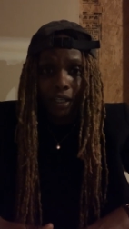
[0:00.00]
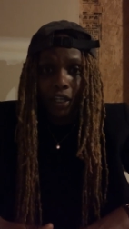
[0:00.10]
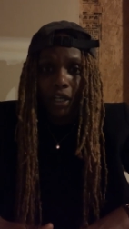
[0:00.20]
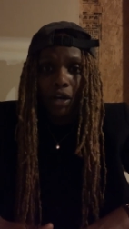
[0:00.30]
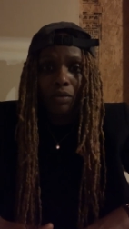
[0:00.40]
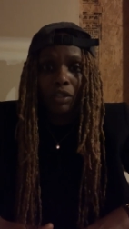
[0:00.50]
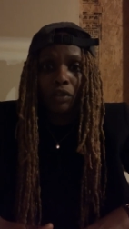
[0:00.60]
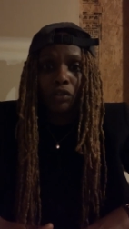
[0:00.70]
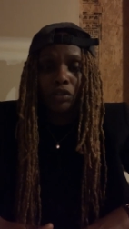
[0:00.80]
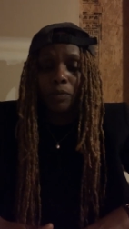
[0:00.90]

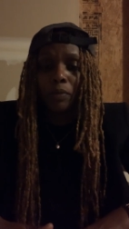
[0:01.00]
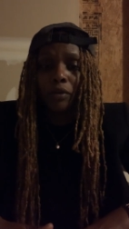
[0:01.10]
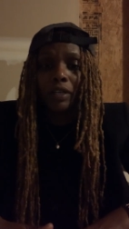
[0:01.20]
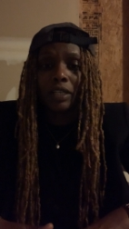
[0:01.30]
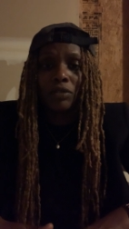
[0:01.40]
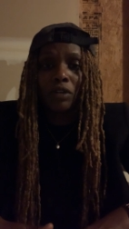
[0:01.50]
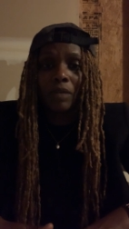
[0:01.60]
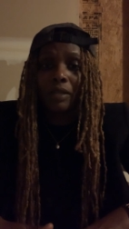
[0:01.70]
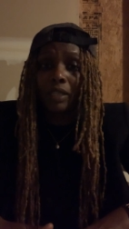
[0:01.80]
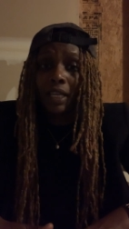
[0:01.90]
your support is going
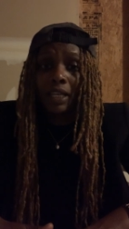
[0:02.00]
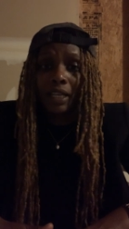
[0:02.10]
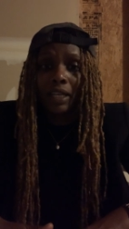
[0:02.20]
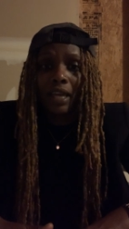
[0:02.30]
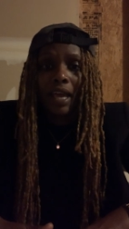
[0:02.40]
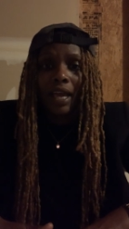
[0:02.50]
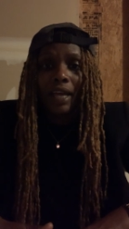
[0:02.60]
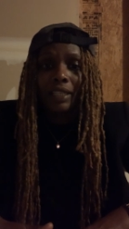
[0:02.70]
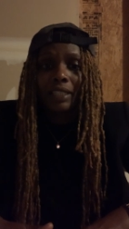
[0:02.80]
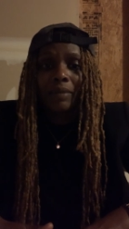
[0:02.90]
to be needed.
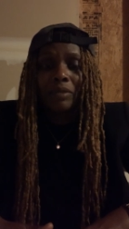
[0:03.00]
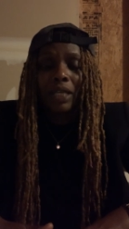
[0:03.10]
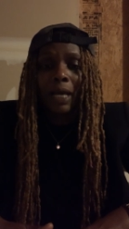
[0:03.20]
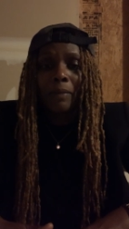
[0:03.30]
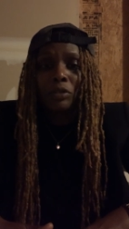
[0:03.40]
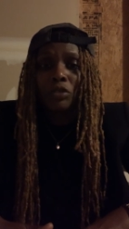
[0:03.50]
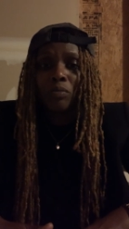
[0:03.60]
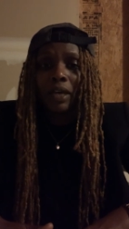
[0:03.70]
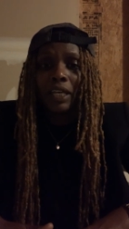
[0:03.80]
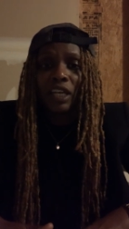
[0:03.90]
And sometimes you
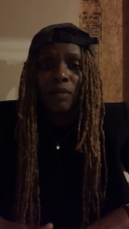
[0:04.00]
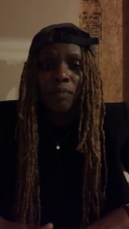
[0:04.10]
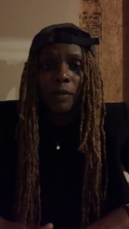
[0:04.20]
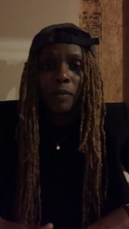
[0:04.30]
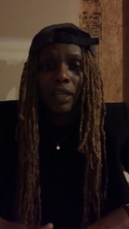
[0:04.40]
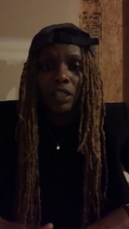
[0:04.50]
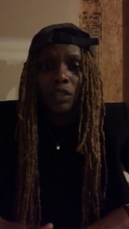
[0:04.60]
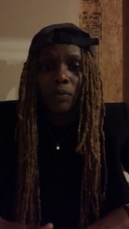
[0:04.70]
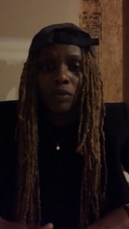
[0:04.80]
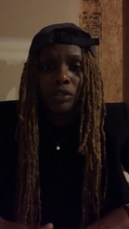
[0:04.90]
may get people that
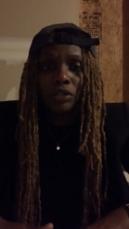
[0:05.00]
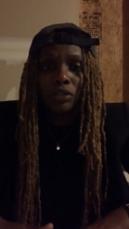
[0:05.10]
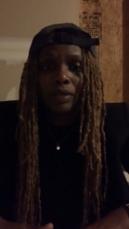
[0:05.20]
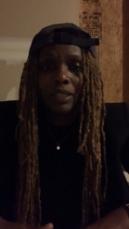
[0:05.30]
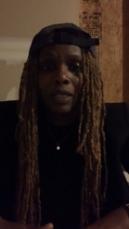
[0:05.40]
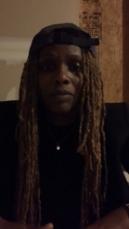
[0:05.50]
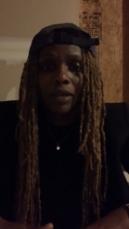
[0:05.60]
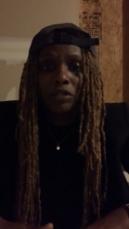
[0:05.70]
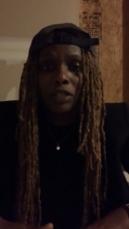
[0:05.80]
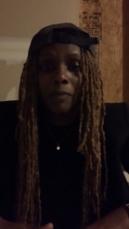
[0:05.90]
support you, and
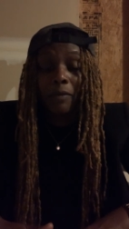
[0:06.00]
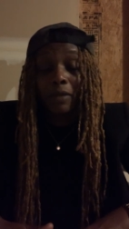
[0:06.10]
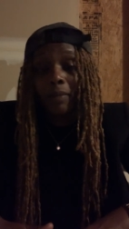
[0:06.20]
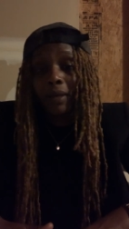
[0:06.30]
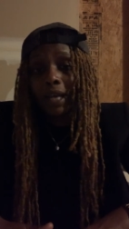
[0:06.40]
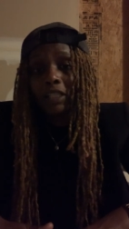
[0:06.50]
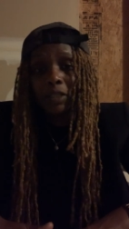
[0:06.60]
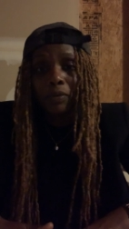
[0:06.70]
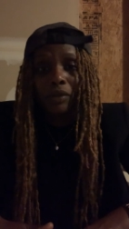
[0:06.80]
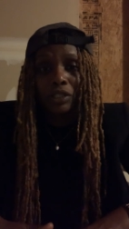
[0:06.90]
sometimes you get people that may not
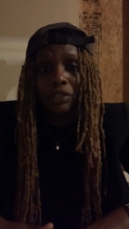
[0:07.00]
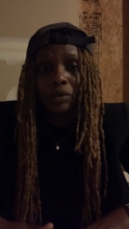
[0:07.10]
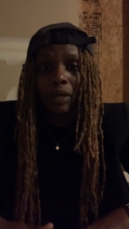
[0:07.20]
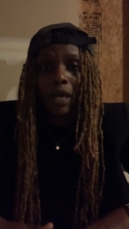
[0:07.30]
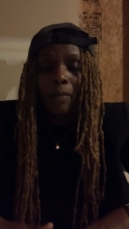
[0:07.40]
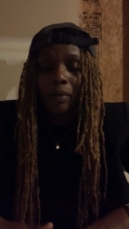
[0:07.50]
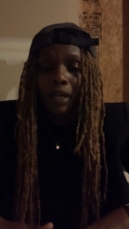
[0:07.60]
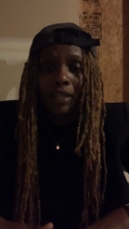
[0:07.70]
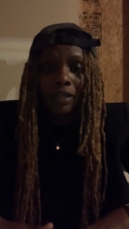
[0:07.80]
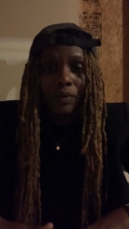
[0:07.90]
support you.
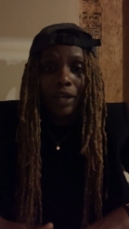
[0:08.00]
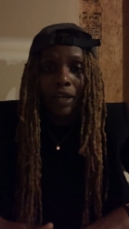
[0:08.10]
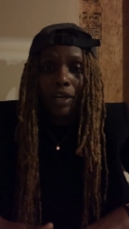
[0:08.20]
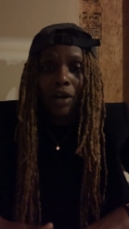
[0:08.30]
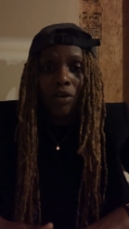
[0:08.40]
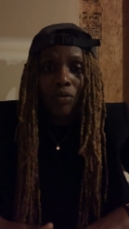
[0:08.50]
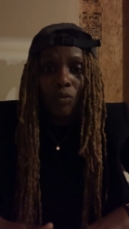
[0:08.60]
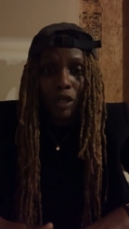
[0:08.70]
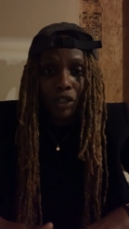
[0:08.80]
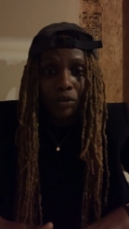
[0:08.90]
But either way it go,
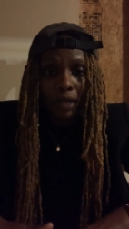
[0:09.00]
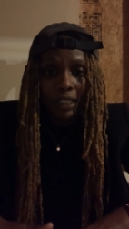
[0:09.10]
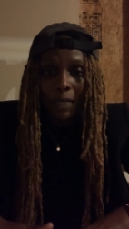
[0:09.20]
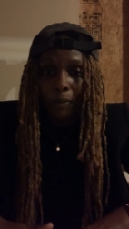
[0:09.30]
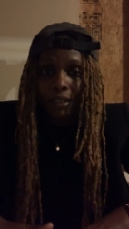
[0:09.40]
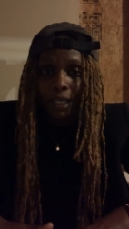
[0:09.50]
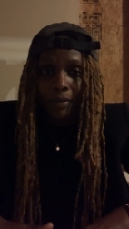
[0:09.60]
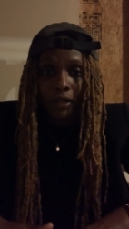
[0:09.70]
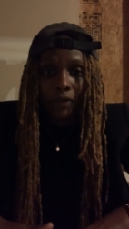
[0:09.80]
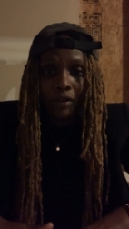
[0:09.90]
once you do that
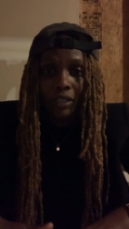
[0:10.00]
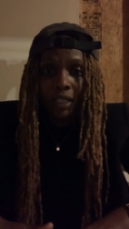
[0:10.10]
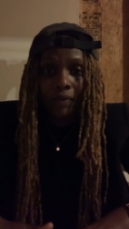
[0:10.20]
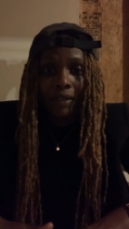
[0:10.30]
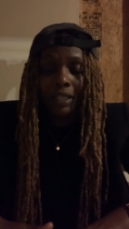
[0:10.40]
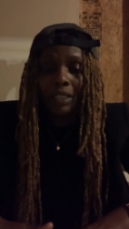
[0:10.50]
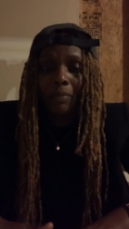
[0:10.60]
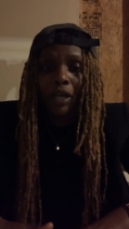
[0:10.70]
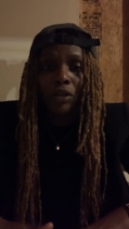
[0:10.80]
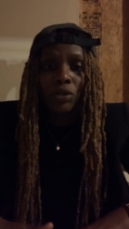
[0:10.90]
self-perception of yourself, it doesn't
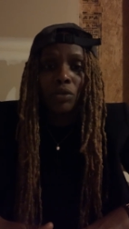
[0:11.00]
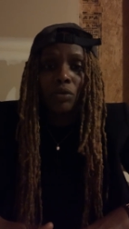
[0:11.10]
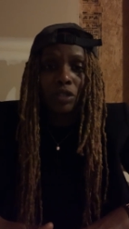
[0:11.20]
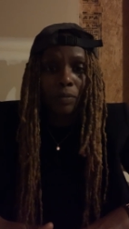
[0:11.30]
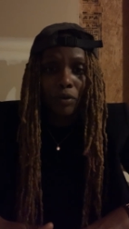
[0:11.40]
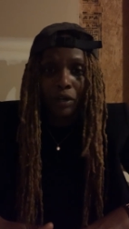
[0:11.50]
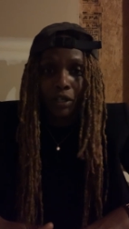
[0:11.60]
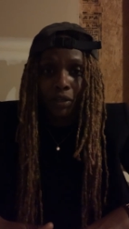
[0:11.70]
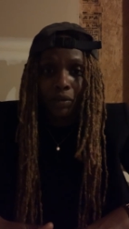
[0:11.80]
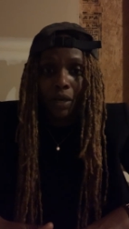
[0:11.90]
matter who's
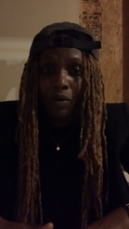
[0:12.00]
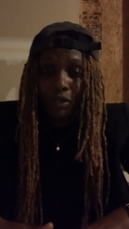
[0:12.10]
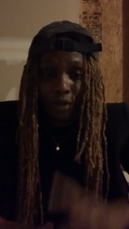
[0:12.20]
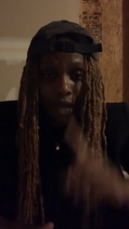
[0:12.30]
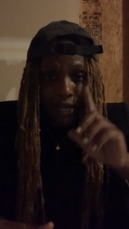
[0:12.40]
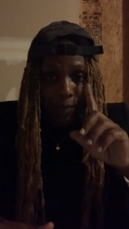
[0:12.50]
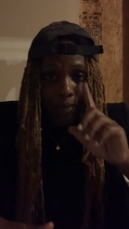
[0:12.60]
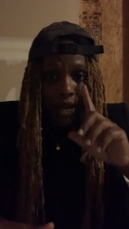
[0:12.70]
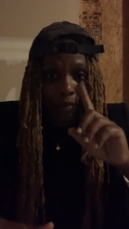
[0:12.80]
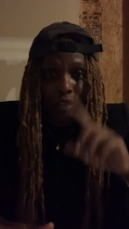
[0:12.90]
supporting you, as long as your higher
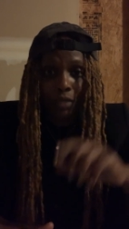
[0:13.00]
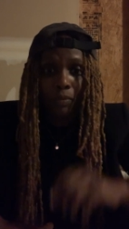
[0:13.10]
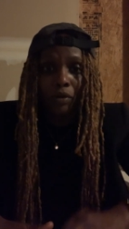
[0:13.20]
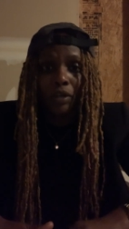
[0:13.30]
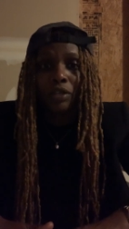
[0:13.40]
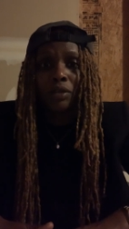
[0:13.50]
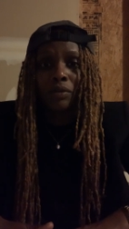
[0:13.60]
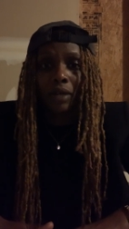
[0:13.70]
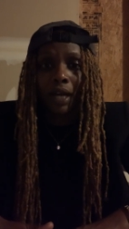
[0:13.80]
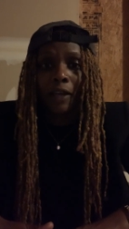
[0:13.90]
power is supporting
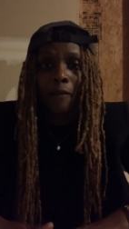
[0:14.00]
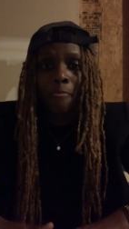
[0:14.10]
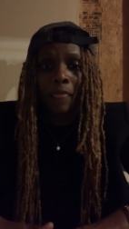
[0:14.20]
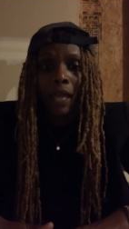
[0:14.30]
you, okay?